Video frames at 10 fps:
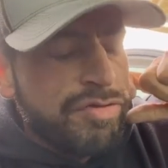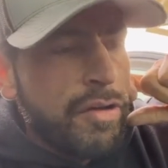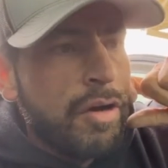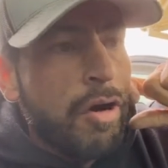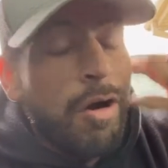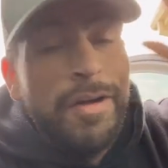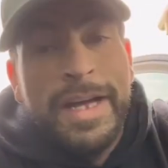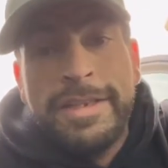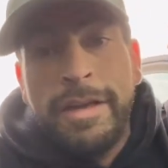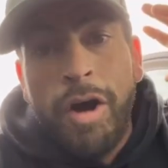car.
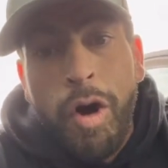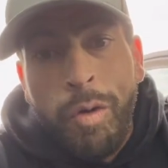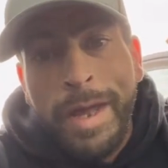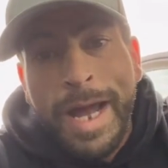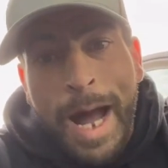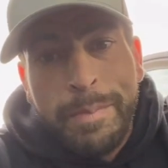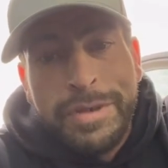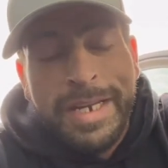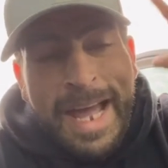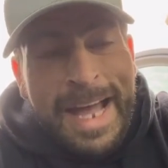That's the only
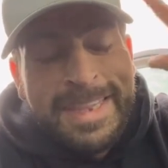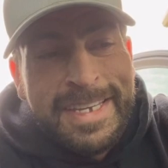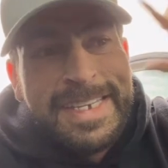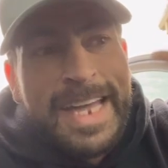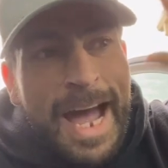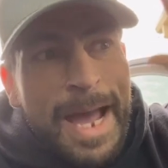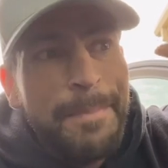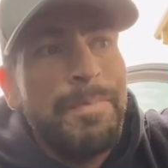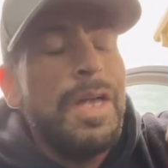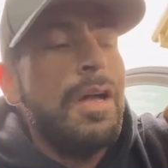option at this
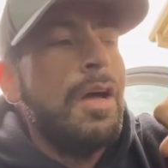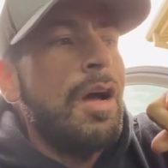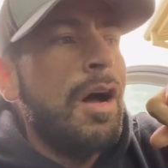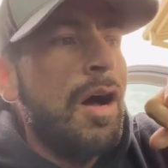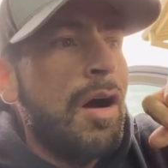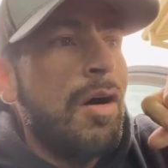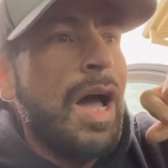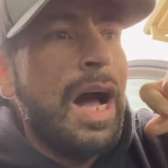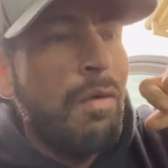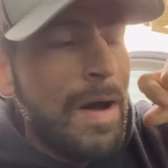time.
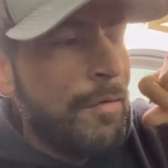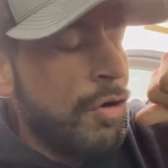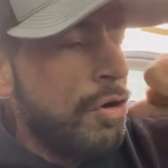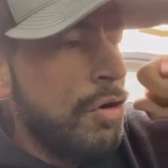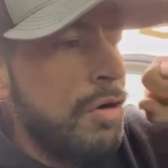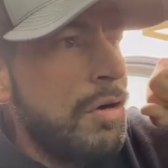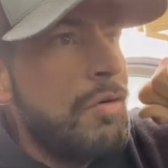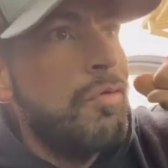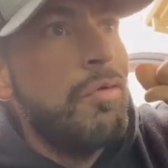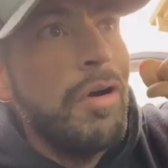However,
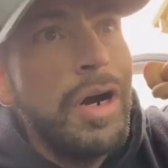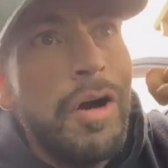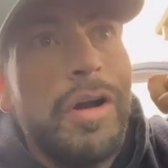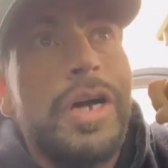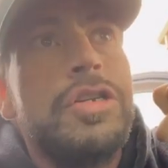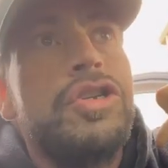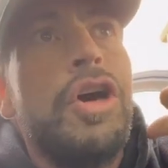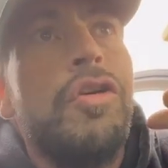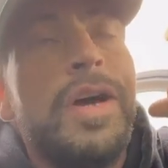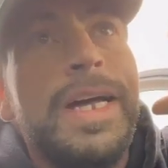we're gonna
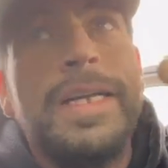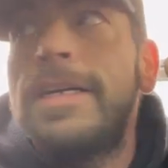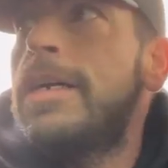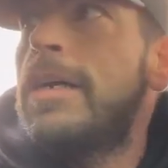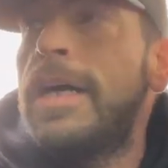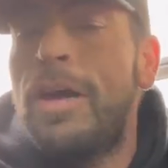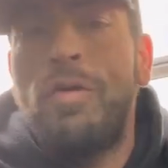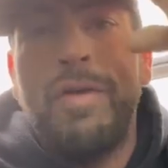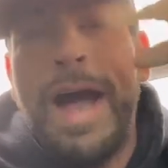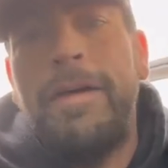do it in a
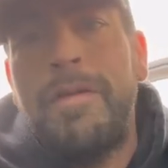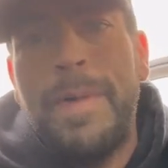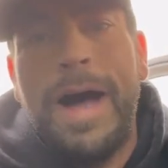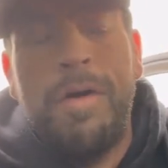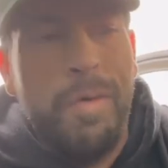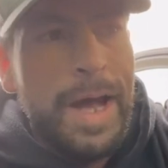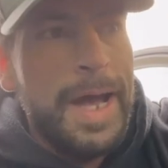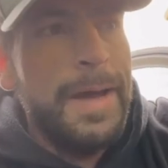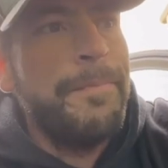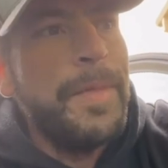roundabout
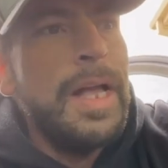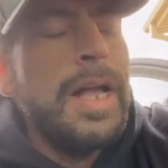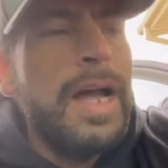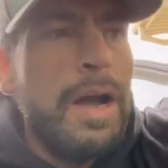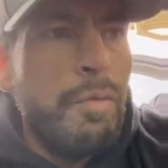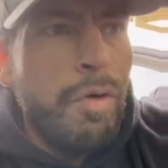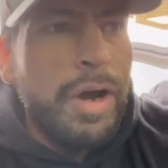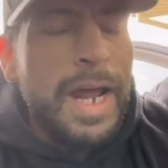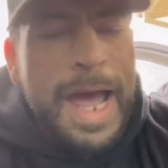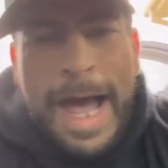way, and we're
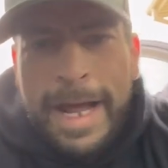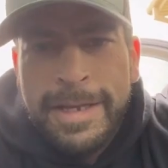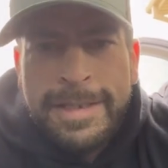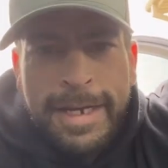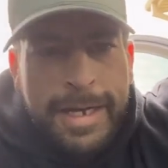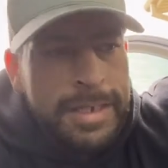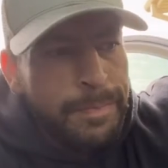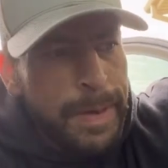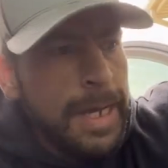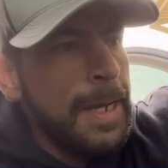gonna add a
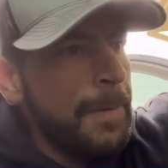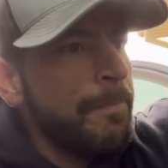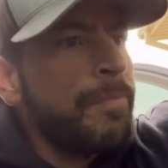DSP.